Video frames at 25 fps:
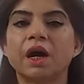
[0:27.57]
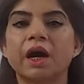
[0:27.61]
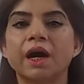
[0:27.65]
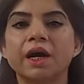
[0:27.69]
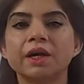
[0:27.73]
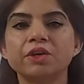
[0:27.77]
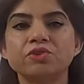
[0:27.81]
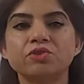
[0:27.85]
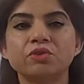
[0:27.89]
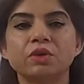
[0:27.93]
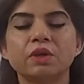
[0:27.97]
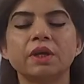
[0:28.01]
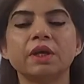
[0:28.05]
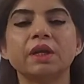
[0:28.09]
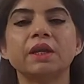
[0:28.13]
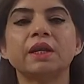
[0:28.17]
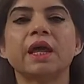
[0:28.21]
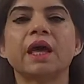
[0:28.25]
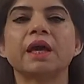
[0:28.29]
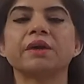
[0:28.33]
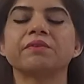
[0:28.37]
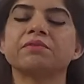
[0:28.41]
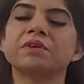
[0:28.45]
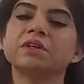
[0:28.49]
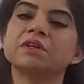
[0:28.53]
Actually,
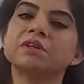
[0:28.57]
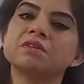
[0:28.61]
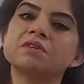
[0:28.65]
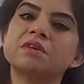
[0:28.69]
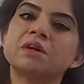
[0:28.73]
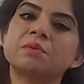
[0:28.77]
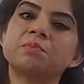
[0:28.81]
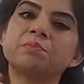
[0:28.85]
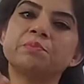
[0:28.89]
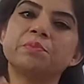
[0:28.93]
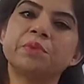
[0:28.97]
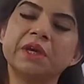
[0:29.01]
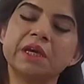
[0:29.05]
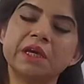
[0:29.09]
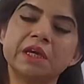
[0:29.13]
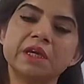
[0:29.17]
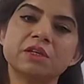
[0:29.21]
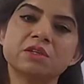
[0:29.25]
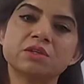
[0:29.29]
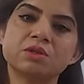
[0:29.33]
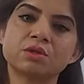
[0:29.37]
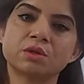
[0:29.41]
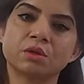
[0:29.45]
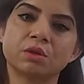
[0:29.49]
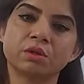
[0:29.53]
languages are
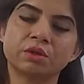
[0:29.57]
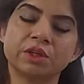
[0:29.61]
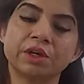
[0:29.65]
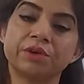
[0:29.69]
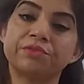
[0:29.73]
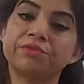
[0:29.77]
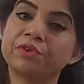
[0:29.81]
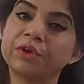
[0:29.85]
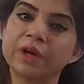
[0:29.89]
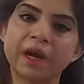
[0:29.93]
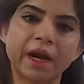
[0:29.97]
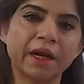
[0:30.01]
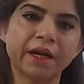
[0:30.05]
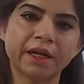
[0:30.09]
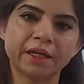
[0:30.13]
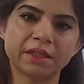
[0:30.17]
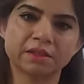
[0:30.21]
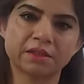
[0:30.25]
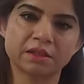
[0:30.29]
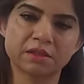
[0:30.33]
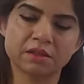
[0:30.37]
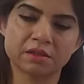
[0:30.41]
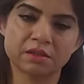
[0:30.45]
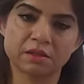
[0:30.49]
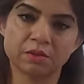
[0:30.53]
based on their
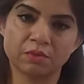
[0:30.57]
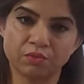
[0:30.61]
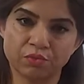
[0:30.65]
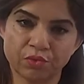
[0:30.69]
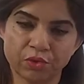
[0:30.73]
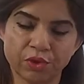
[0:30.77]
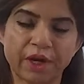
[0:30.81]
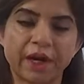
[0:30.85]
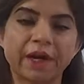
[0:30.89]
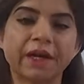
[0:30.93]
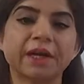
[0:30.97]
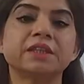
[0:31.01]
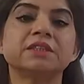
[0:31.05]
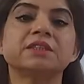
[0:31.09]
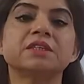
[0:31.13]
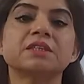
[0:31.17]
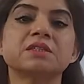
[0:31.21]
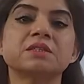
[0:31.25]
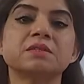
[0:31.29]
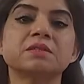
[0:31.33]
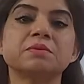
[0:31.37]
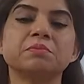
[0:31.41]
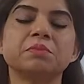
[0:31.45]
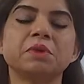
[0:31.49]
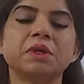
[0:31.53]
phonetic system. Phonetic
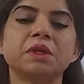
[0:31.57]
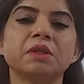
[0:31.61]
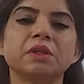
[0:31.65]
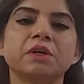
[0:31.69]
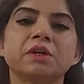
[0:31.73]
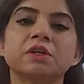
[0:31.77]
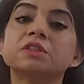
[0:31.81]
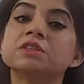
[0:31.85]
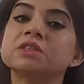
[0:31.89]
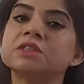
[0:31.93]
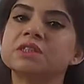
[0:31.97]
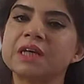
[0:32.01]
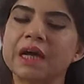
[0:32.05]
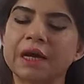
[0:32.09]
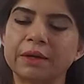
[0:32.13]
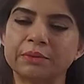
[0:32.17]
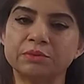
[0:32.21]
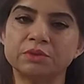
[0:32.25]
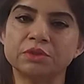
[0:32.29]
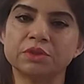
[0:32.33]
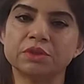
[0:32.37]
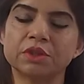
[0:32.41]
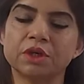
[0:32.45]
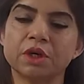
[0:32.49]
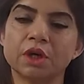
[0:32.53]
system means their
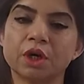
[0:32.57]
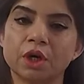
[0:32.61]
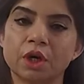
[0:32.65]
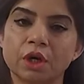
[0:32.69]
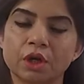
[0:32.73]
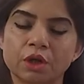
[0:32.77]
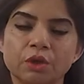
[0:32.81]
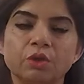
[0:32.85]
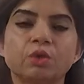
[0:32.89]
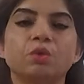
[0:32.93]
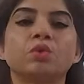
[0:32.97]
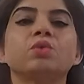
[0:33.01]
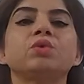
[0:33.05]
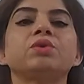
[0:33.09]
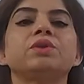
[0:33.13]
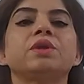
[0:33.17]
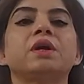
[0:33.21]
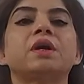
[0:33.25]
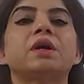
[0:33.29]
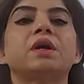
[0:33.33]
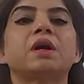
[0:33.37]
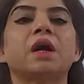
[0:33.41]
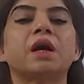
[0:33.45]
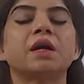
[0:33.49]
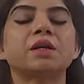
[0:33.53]
sounds. Though
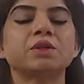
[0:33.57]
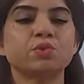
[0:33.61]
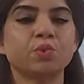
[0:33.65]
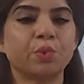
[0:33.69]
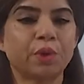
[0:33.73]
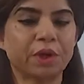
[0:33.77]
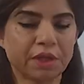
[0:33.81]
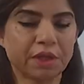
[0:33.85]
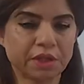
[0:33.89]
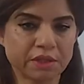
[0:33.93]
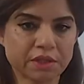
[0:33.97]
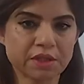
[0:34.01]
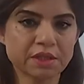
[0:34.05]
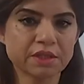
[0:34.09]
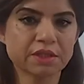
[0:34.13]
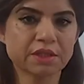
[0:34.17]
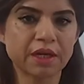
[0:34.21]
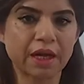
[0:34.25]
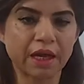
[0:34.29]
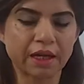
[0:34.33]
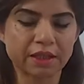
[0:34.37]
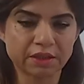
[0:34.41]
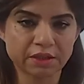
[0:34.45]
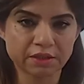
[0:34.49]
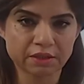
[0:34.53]
there are 26
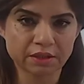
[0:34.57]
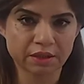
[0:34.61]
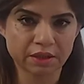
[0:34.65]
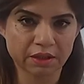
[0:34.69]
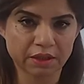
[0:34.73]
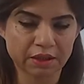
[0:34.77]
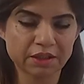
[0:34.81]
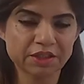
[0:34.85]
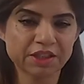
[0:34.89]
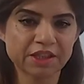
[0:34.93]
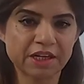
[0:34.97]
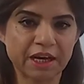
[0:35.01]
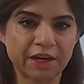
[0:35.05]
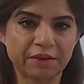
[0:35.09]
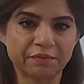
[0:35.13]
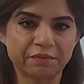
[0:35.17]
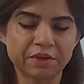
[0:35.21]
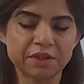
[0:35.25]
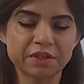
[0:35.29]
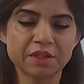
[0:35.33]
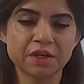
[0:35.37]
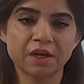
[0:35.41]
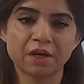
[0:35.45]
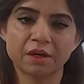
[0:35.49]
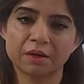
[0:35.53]
letters in English
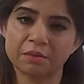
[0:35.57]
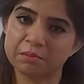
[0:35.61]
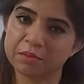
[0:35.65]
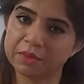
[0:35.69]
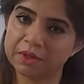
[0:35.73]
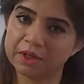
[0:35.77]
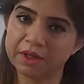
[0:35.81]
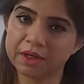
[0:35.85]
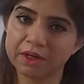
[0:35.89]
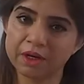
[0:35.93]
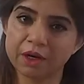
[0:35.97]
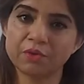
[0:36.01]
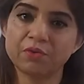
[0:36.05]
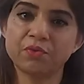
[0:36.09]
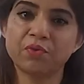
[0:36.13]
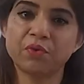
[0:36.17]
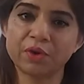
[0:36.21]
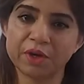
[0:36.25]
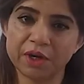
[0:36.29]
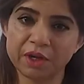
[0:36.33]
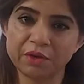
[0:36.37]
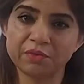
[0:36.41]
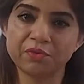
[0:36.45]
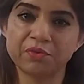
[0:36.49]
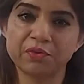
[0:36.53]
language, but there are
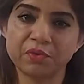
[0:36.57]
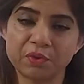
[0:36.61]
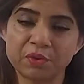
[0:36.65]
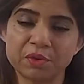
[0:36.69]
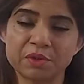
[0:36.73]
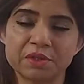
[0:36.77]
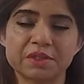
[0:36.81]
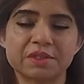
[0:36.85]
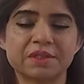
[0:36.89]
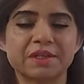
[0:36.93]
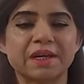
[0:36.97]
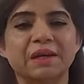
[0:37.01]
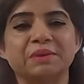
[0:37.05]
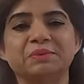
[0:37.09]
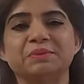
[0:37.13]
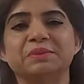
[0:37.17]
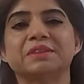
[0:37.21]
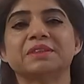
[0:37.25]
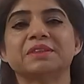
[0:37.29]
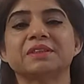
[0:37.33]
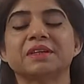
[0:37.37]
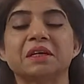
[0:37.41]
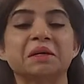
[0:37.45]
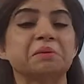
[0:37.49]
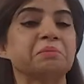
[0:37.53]
44
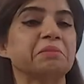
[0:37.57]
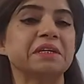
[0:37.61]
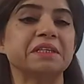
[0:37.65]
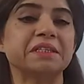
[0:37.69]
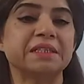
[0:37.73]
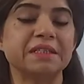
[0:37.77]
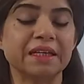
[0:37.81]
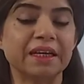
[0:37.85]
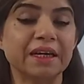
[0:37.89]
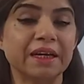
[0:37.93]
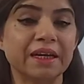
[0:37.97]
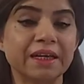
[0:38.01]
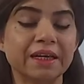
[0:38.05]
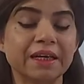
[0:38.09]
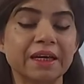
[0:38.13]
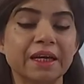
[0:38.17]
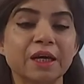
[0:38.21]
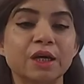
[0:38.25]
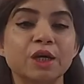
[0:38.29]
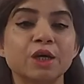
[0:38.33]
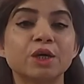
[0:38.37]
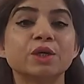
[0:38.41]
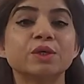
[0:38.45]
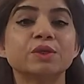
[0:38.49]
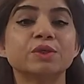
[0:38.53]
sounds, amazingly.
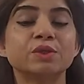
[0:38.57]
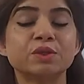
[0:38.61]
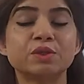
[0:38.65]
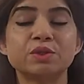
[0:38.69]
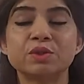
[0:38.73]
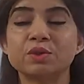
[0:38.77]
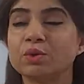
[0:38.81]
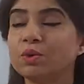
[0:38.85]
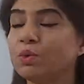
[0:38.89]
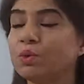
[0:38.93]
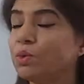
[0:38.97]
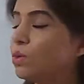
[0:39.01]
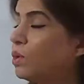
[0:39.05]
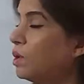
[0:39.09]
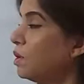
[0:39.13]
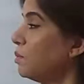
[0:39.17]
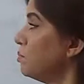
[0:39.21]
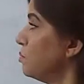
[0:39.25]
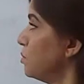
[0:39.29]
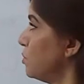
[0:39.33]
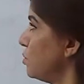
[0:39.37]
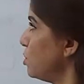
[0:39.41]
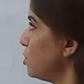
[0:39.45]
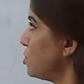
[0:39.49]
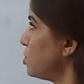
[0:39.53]
So,
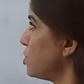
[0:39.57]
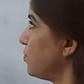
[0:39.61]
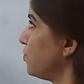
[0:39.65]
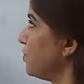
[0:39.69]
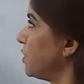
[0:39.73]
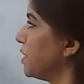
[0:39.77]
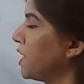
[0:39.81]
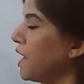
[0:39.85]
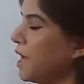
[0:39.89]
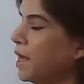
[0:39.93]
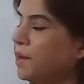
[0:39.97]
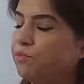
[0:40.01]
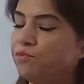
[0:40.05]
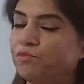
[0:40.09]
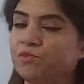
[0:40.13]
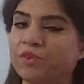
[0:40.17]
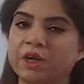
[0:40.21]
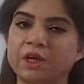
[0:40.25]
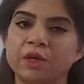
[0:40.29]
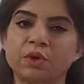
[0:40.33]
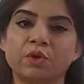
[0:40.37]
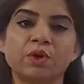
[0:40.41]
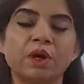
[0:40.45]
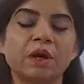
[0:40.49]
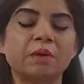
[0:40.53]
most of the time,
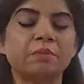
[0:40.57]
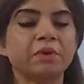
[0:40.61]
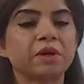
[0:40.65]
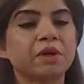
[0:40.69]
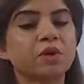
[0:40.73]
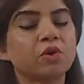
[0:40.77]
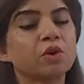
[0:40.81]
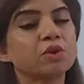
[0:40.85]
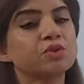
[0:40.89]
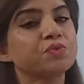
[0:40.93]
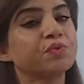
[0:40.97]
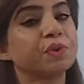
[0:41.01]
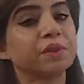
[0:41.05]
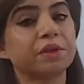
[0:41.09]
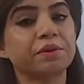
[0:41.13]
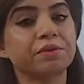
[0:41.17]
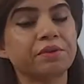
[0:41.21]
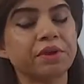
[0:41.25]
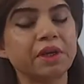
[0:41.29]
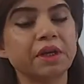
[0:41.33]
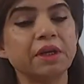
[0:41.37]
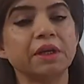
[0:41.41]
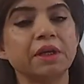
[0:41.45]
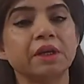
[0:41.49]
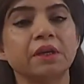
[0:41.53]
when you come across with a
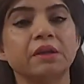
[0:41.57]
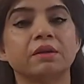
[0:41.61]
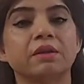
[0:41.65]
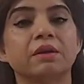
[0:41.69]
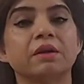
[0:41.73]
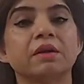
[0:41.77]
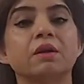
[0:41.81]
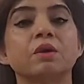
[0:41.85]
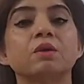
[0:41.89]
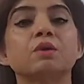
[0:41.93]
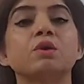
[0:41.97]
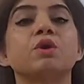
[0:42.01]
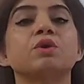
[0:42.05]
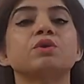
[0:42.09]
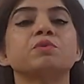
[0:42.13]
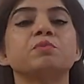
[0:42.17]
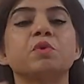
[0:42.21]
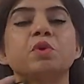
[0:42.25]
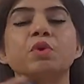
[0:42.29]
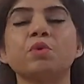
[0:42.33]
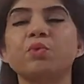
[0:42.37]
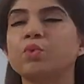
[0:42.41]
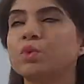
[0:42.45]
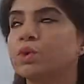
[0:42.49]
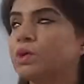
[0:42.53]
reading, there are a lot
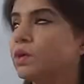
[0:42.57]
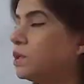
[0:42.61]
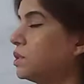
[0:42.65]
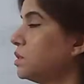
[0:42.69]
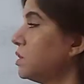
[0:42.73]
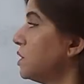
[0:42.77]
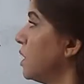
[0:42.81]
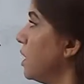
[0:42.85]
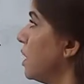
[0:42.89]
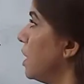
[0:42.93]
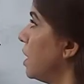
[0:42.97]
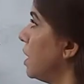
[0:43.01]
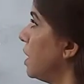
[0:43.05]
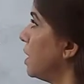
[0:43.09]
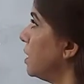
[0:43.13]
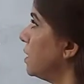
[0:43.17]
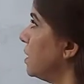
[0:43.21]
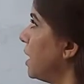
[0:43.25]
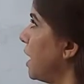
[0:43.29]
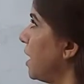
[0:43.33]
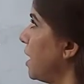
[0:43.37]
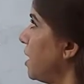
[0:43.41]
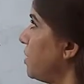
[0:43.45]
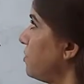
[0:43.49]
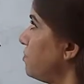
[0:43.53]
more words
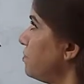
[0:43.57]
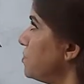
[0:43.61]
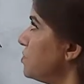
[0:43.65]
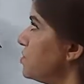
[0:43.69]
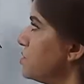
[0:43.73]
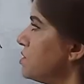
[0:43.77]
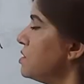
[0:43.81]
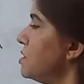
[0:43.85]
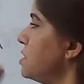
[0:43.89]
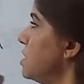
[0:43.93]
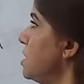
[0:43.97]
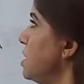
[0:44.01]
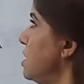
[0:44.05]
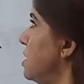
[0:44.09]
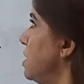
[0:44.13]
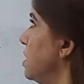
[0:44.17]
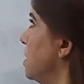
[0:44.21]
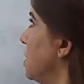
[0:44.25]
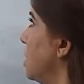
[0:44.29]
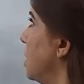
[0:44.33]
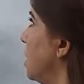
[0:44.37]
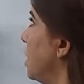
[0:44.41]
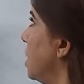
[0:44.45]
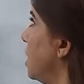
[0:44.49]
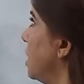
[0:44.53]
that have
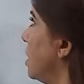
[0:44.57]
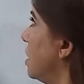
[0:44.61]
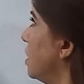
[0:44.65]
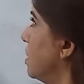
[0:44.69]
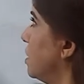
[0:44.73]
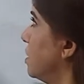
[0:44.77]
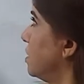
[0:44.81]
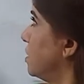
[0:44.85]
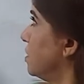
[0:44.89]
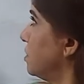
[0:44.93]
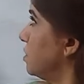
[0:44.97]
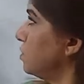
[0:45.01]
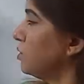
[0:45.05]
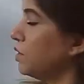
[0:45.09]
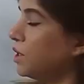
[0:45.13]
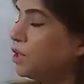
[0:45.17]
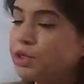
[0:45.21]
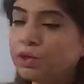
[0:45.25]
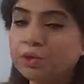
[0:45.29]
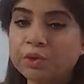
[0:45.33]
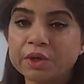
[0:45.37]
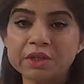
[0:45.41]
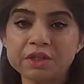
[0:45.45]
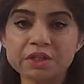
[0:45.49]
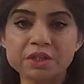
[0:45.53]
C,
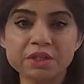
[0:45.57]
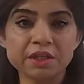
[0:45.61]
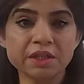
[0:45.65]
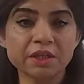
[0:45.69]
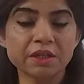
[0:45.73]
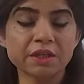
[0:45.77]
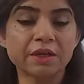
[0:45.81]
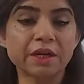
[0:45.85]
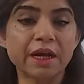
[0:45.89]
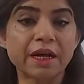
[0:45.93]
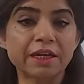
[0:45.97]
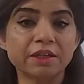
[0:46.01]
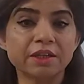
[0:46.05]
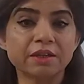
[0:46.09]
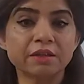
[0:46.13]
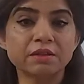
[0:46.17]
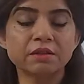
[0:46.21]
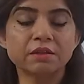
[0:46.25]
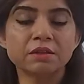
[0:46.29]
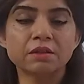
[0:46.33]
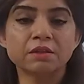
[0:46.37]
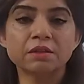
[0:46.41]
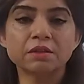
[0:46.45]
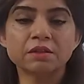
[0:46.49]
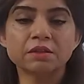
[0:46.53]
that you can see the
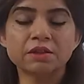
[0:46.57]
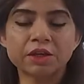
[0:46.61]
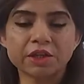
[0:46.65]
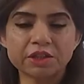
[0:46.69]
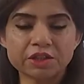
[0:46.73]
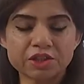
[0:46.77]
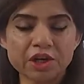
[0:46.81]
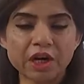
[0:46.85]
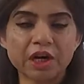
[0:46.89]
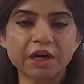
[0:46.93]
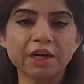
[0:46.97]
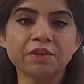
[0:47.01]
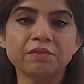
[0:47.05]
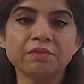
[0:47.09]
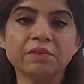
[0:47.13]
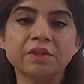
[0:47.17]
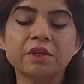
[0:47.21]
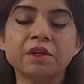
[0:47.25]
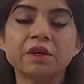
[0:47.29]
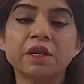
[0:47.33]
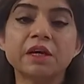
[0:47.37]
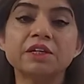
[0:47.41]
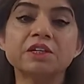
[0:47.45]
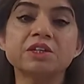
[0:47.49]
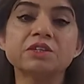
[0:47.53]
letter, they are starting with
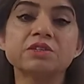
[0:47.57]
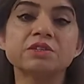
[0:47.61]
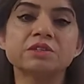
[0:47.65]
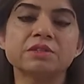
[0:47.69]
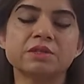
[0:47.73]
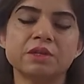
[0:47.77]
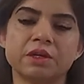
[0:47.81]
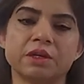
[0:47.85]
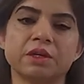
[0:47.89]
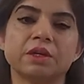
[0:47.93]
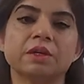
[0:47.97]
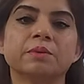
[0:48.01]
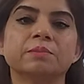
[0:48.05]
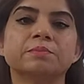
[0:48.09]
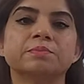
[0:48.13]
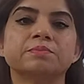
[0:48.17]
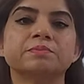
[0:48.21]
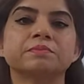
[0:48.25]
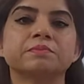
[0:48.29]
the letter C.